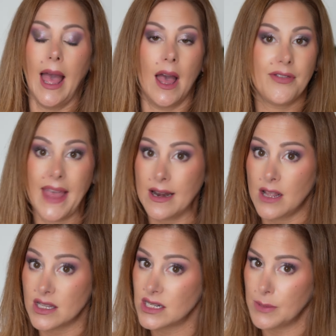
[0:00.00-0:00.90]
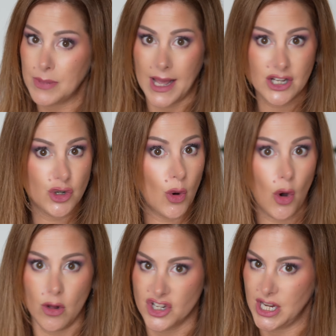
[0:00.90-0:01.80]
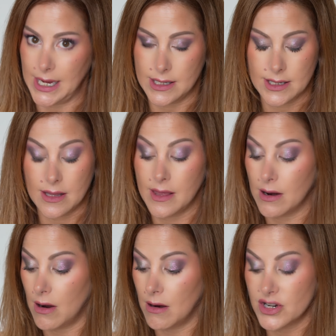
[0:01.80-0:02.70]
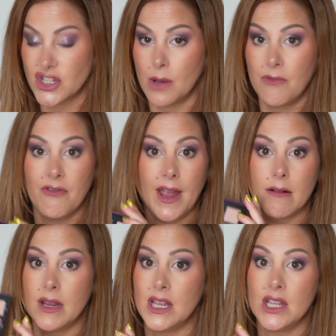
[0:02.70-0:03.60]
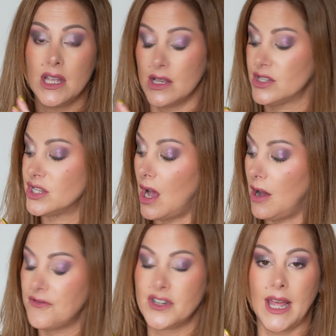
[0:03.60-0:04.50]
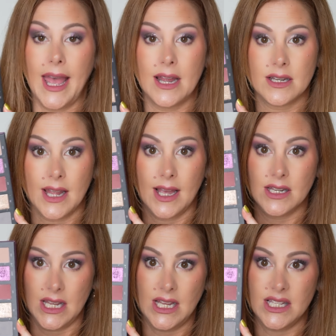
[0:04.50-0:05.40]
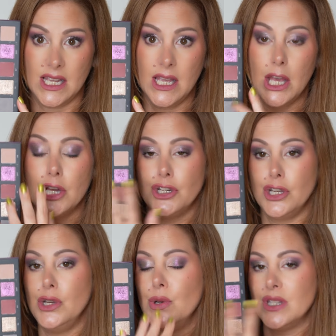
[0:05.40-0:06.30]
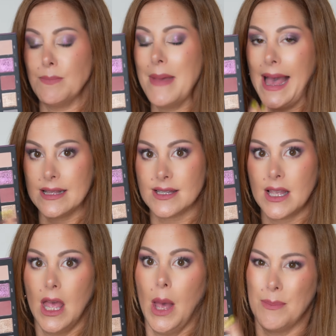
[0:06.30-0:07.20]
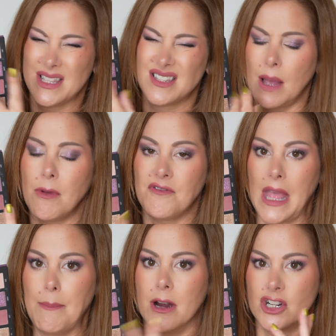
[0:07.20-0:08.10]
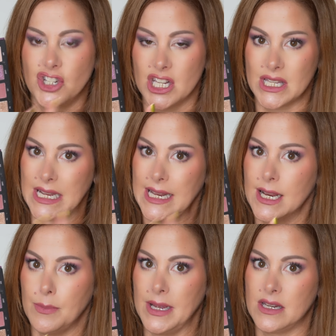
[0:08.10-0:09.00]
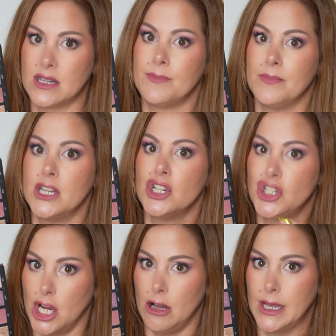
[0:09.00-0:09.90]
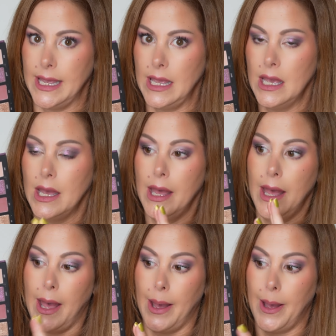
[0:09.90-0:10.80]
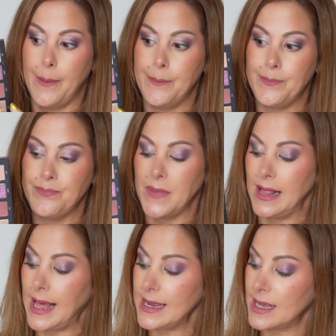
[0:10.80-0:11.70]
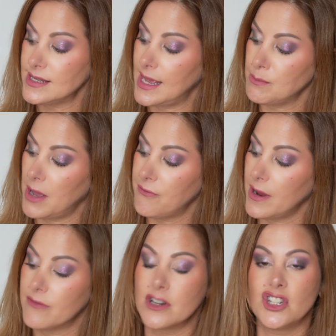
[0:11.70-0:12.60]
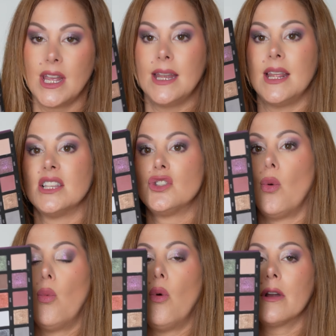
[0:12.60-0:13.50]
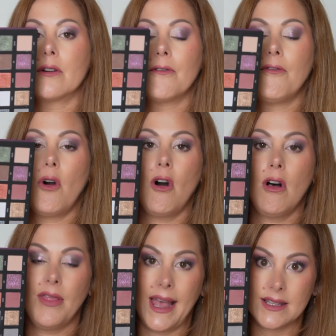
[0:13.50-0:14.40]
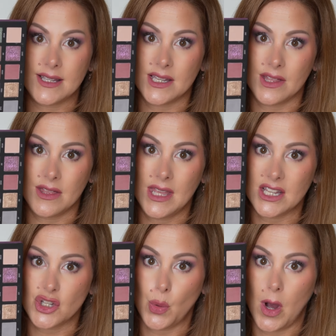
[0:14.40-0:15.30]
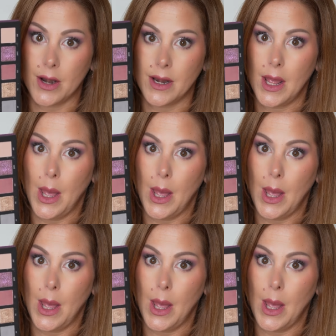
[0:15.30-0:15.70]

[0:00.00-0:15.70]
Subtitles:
That doesn't apply to all shades. There are some very soft and easy to use mattes, but some of them are just a little bit chalky. Like I said, my favorite shade is Waterfall. That's this one,